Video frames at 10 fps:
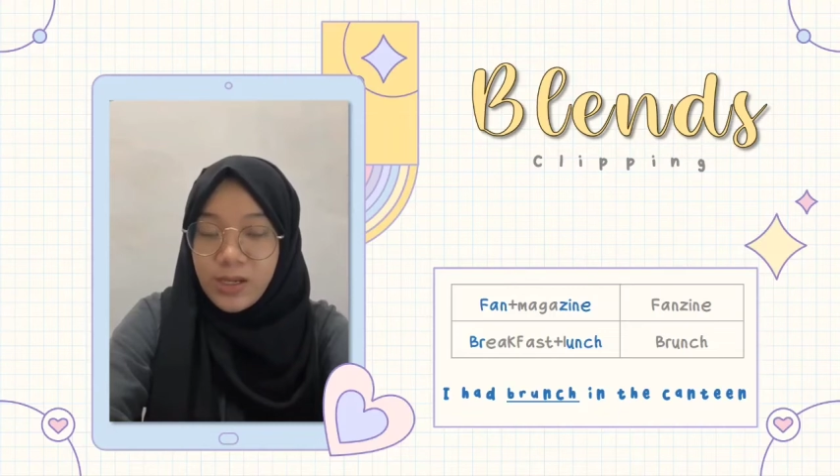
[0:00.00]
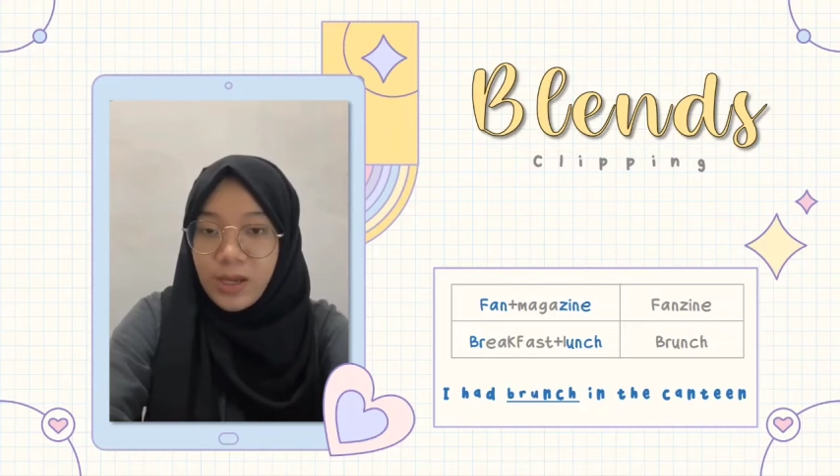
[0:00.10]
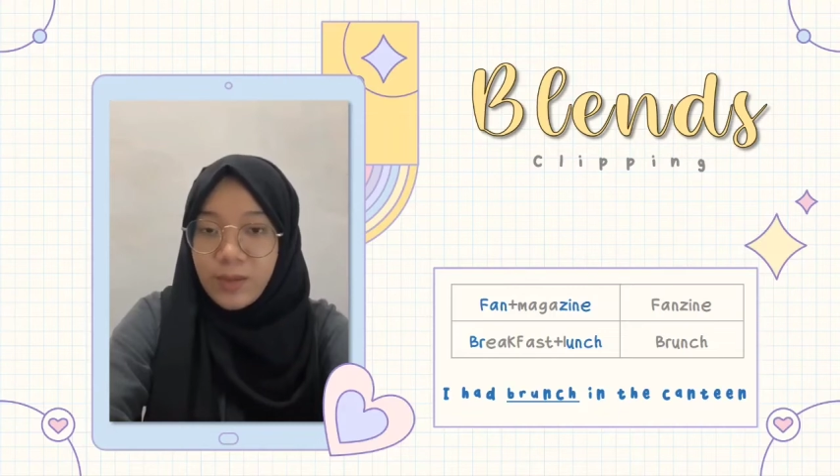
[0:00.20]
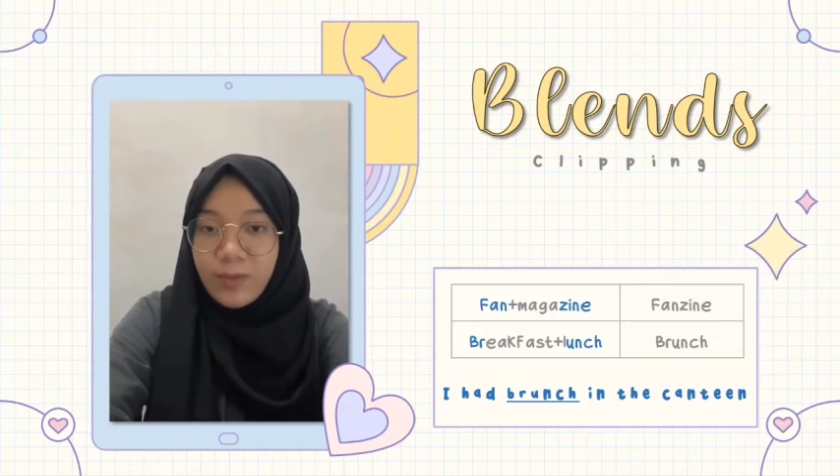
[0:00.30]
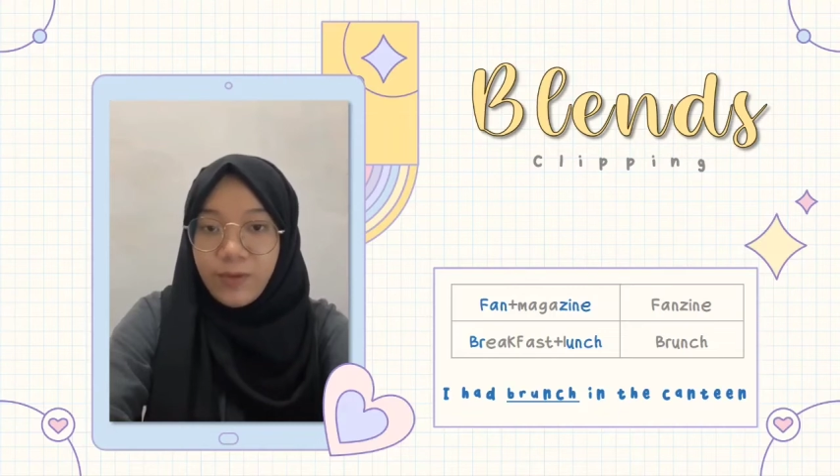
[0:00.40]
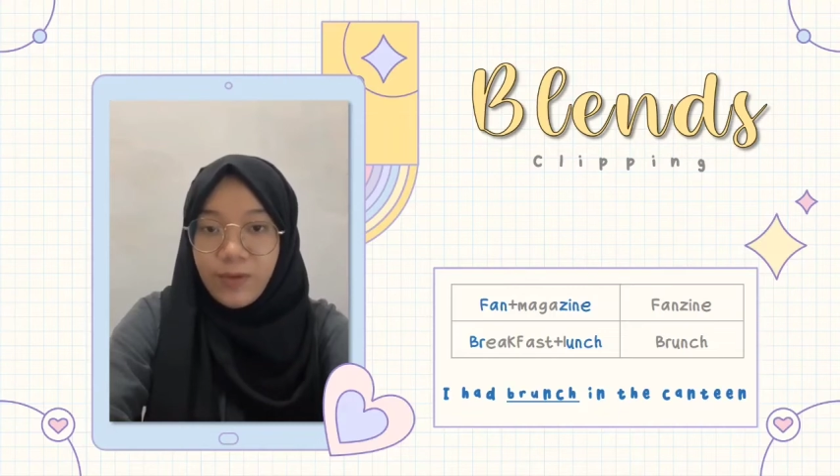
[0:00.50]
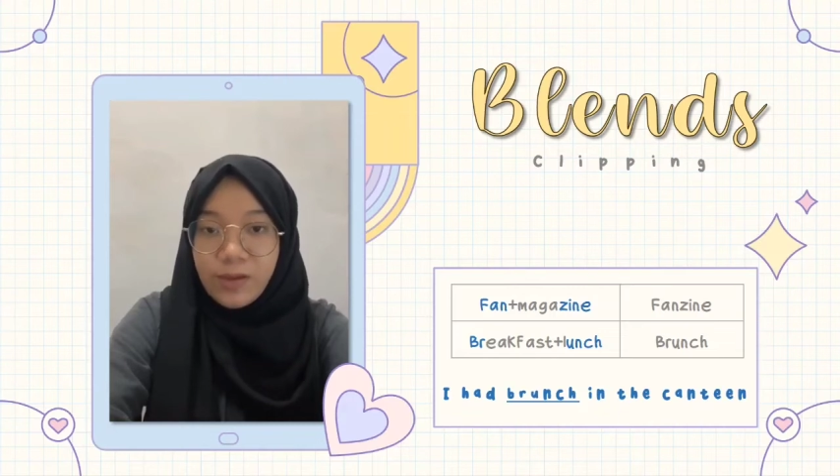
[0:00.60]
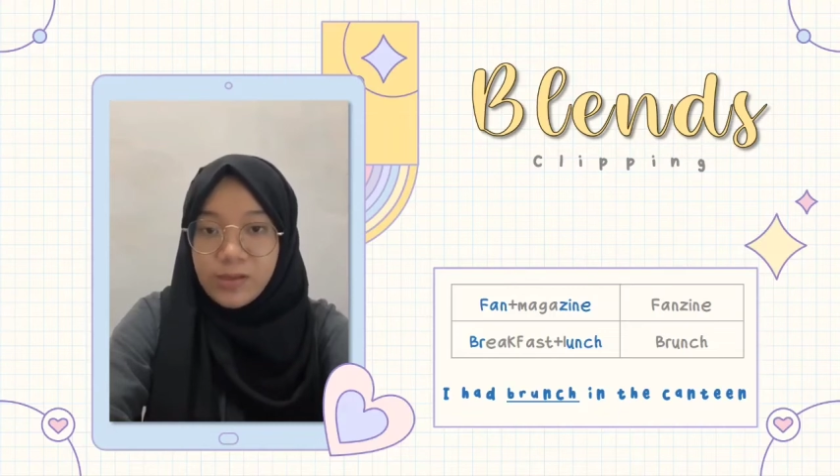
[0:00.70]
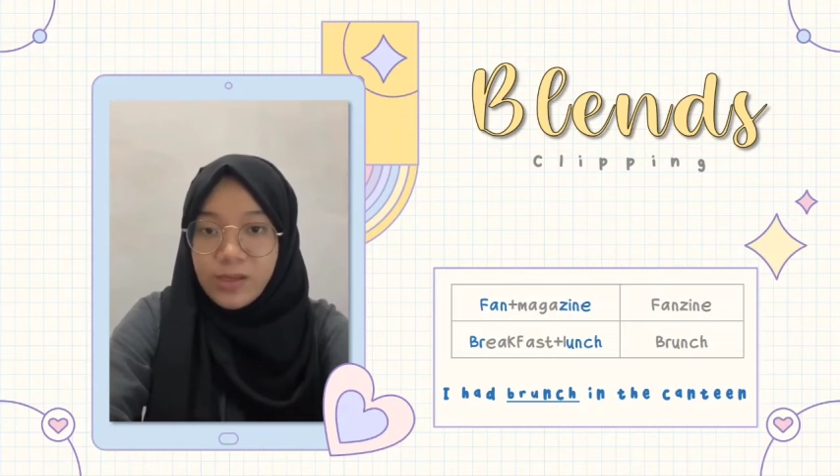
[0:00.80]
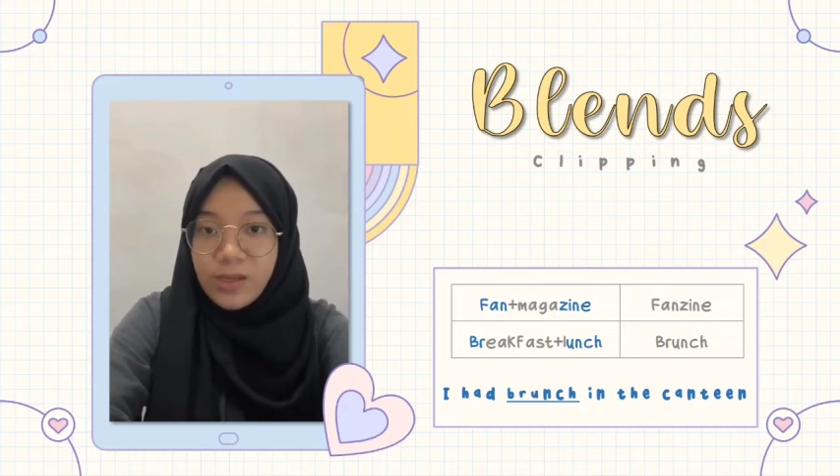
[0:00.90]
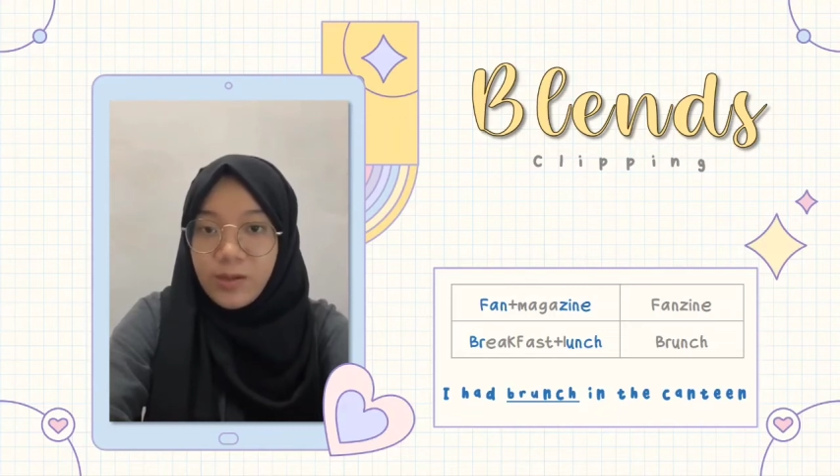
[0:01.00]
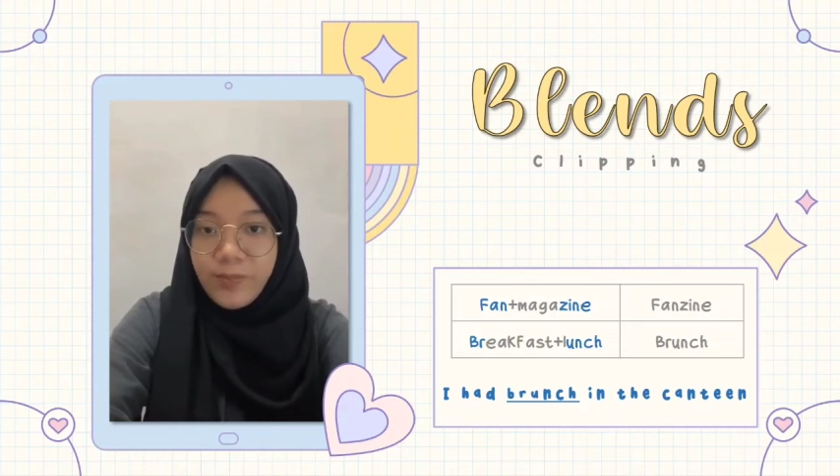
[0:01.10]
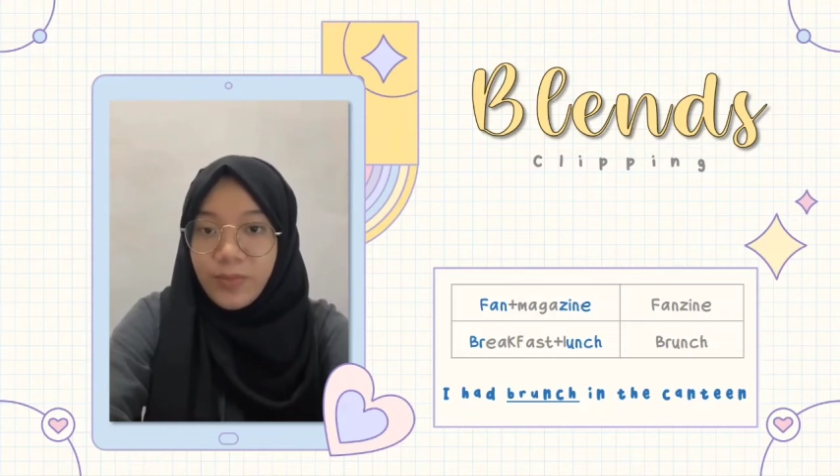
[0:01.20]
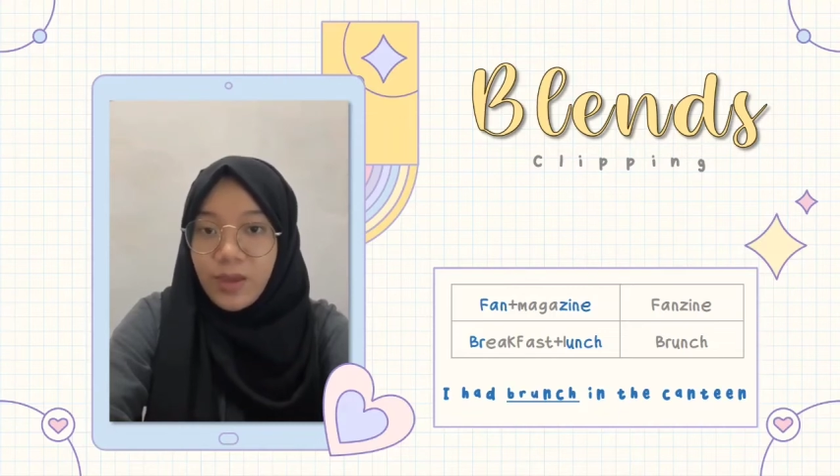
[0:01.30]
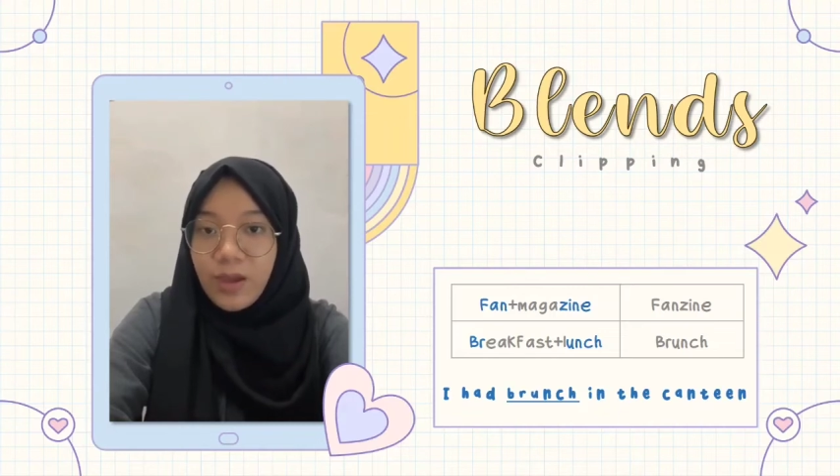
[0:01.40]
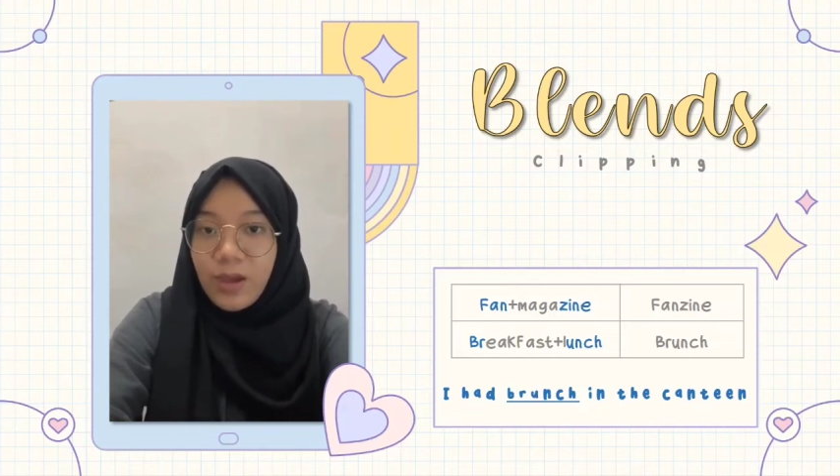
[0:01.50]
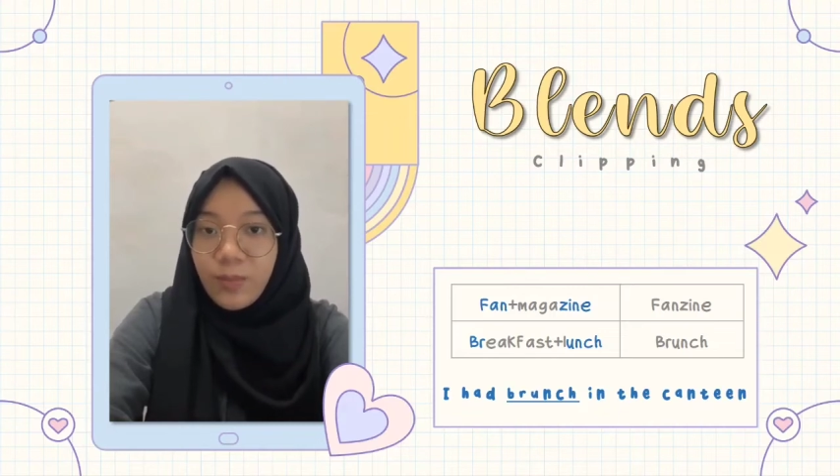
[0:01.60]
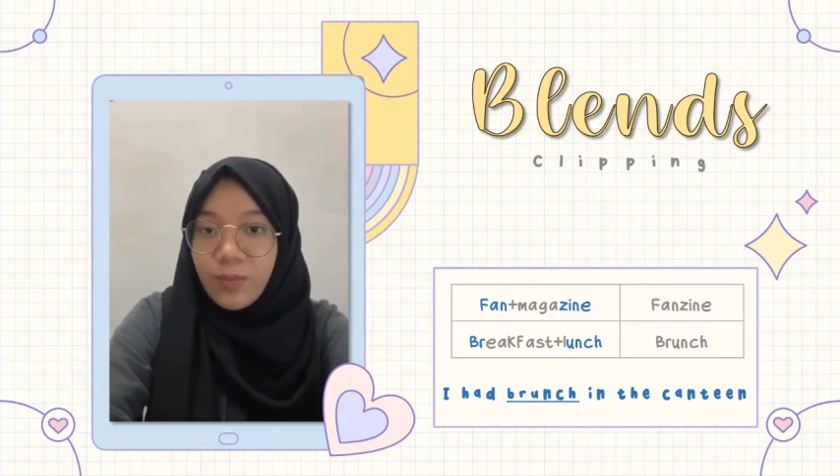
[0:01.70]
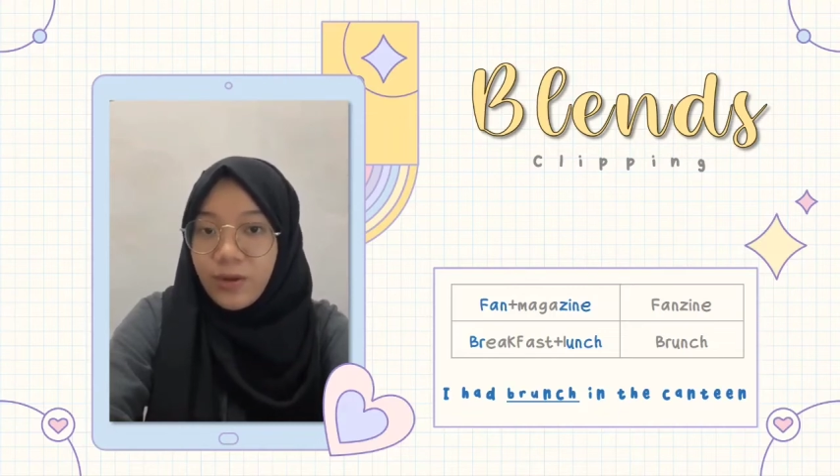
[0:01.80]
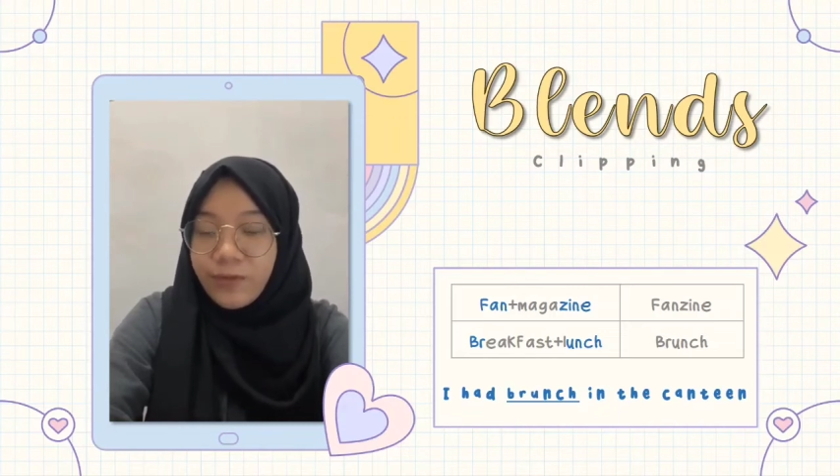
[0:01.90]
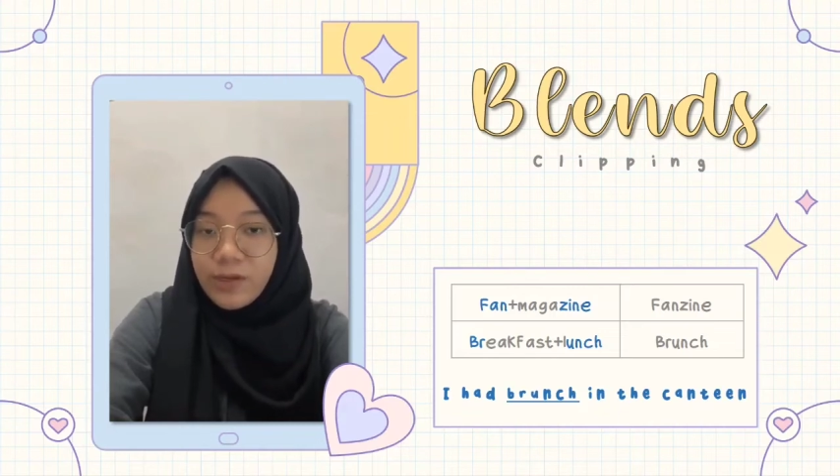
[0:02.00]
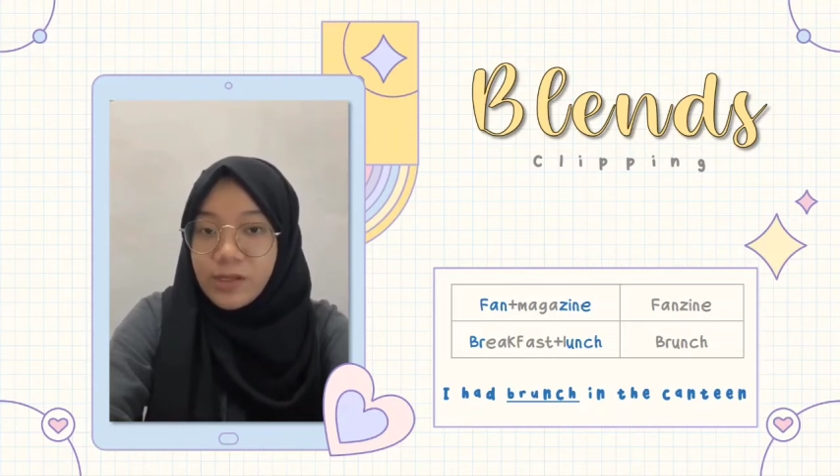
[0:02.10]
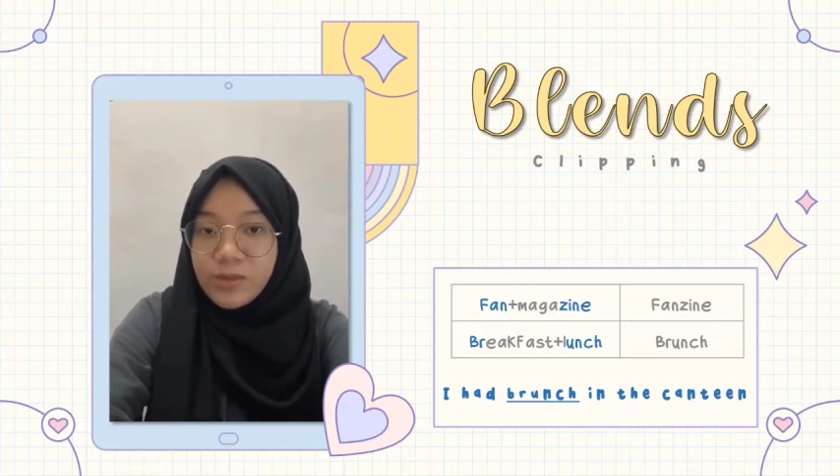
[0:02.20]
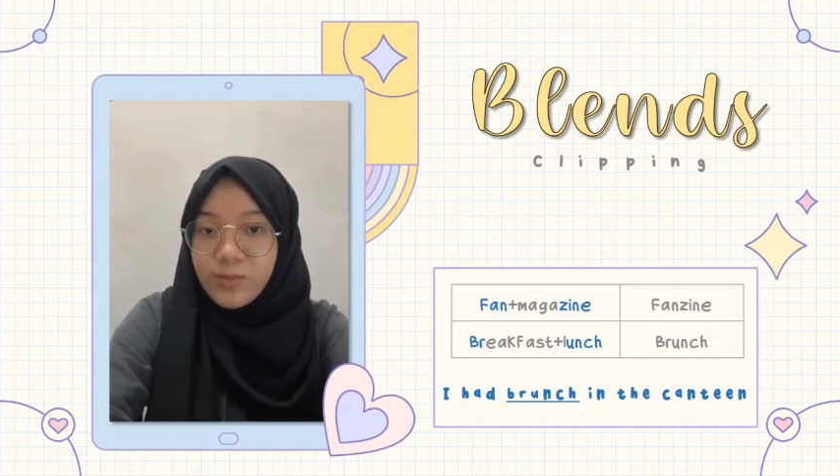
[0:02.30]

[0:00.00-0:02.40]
can be fanzine. Breakfast